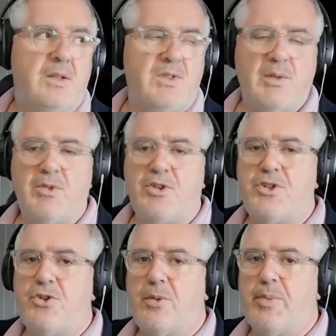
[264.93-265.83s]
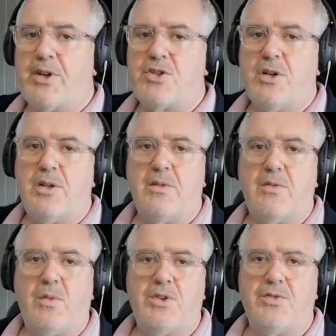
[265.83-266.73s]
Sounds similar to Europe, actually,
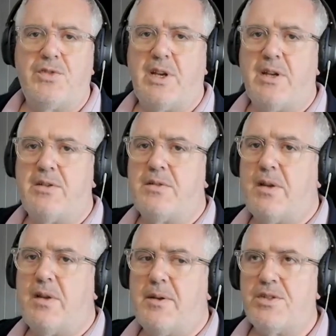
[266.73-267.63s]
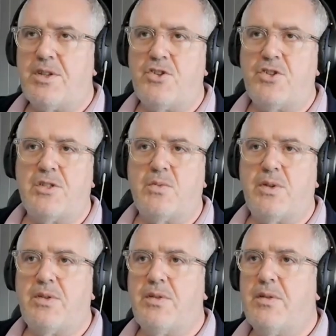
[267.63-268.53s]
what you said, organizations
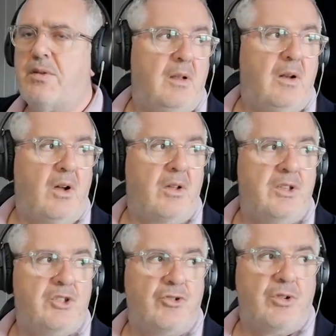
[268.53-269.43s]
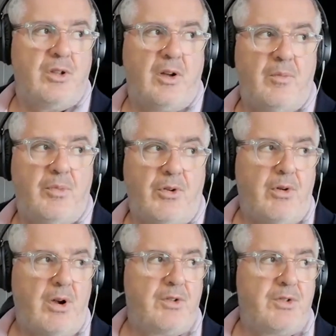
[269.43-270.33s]
with a long history of
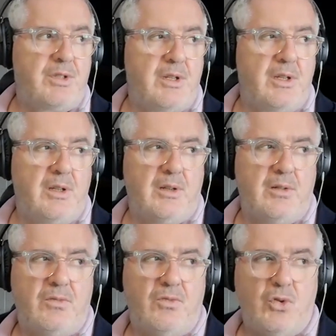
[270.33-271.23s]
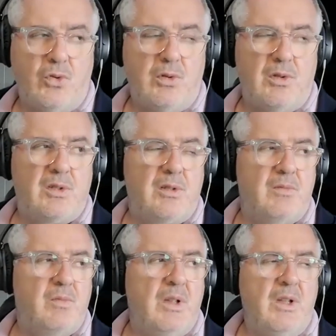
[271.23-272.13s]
bureaucracy and rules.
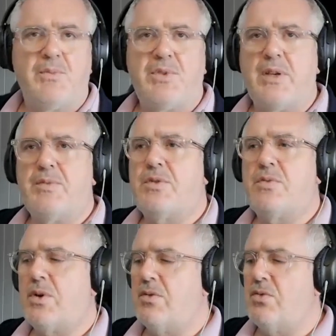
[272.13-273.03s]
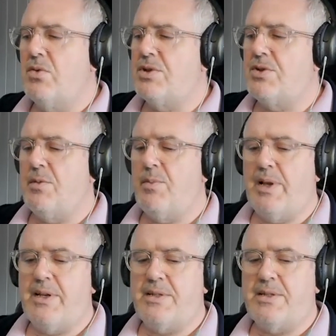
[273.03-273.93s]
And sometimes where rules are in
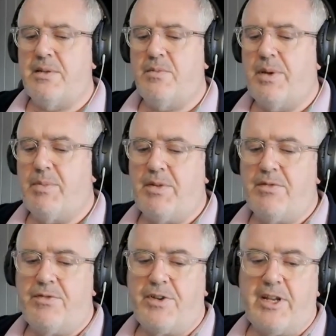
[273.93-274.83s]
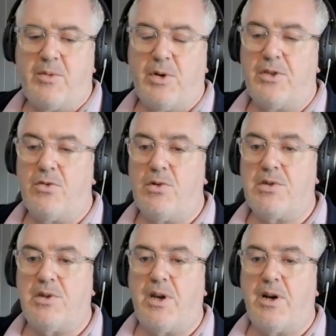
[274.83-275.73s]
place and people even forget why the
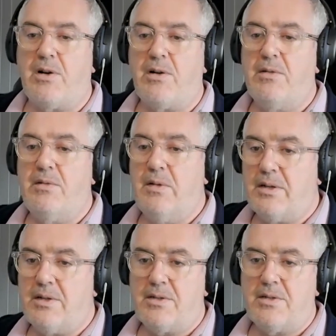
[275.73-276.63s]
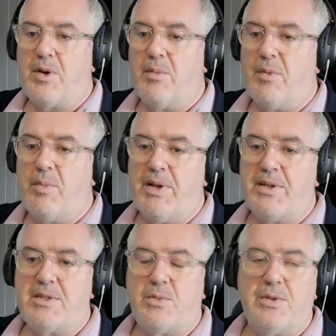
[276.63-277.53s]
rules are there and they become
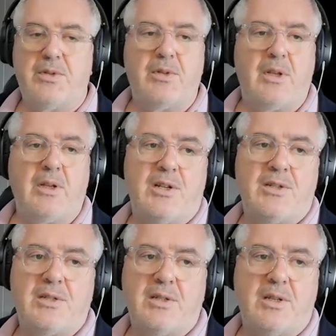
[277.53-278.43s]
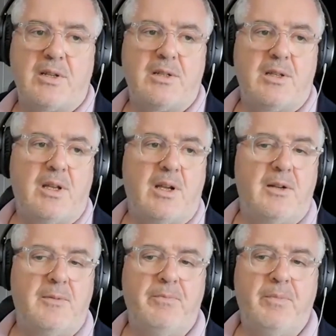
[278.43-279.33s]
replaced with checklists and things like
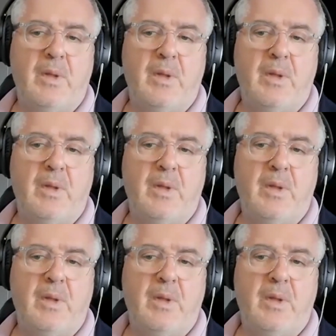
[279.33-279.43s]
that.